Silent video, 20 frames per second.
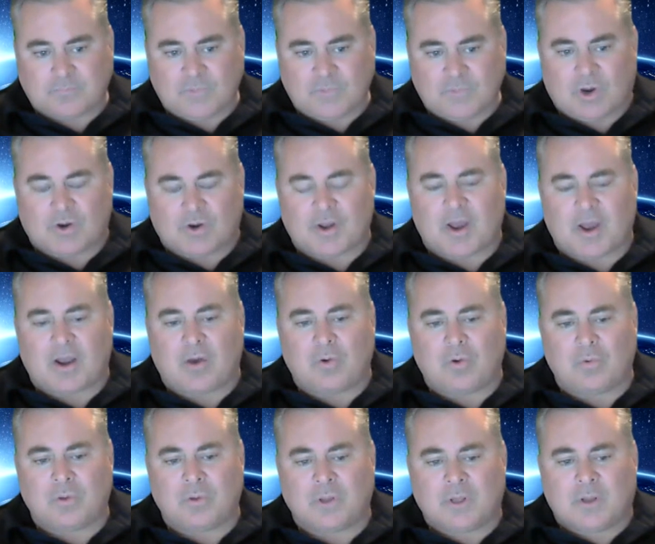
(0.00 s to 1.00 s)

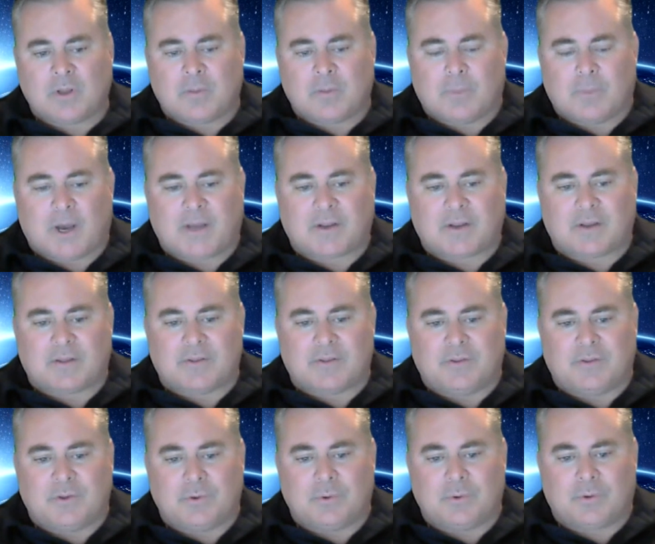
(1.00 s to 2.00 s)
Cardano, but
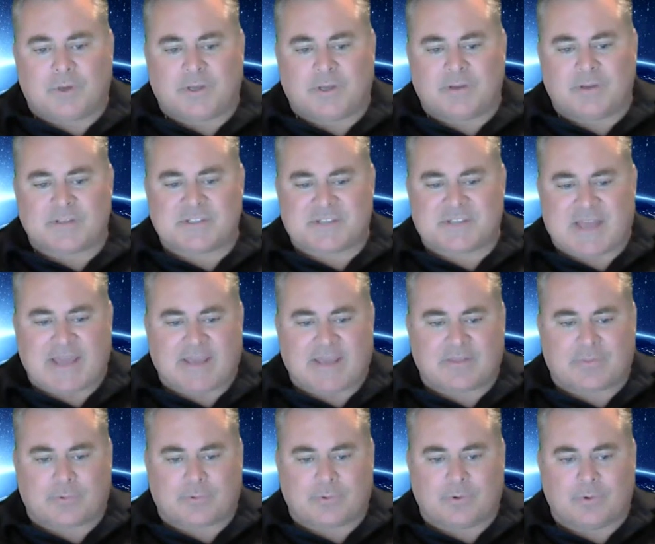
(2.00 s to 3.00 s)
you can stake
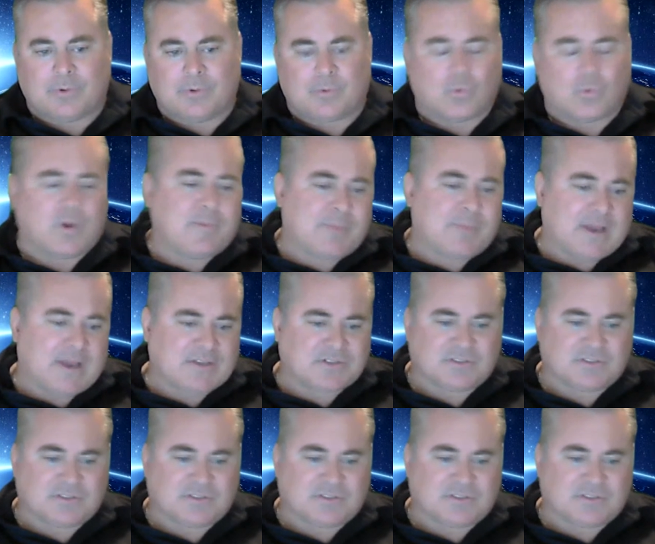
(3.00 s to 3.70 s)
through Coinbase.